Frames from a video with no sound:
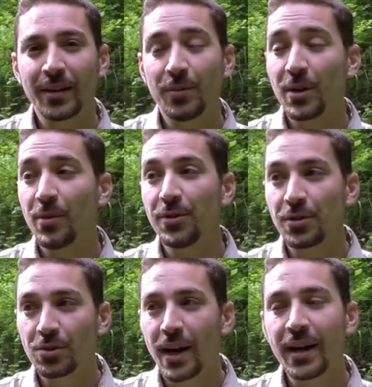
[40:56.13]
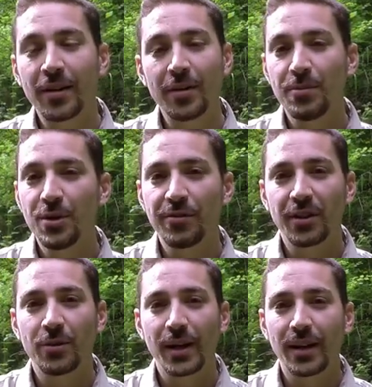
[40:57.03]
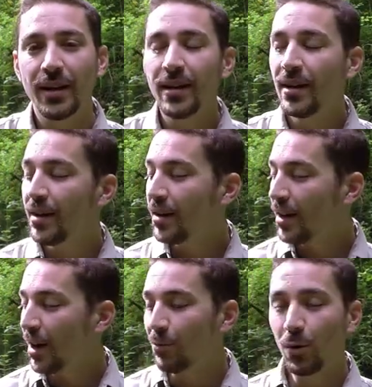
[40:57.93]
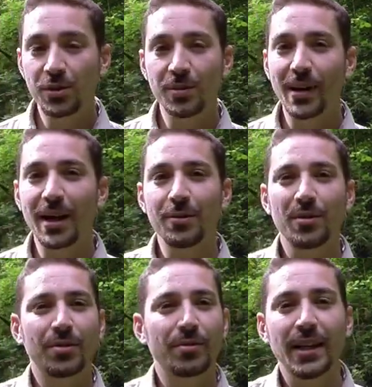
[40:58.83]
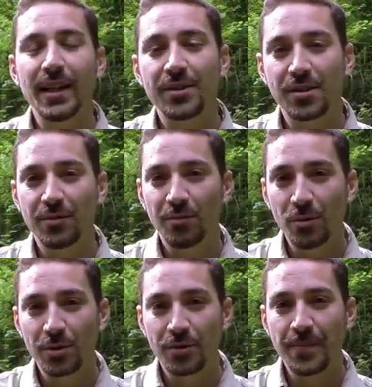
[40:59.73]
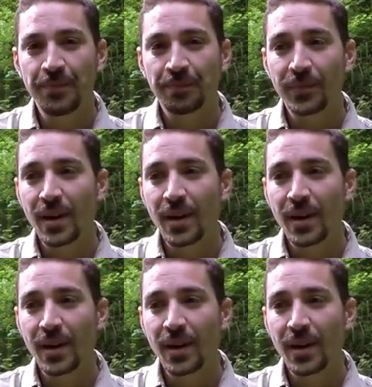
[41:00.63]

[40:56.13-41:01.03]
And when I'm on the trail and I'm moving quickly, a water bladder with 3 litres of water in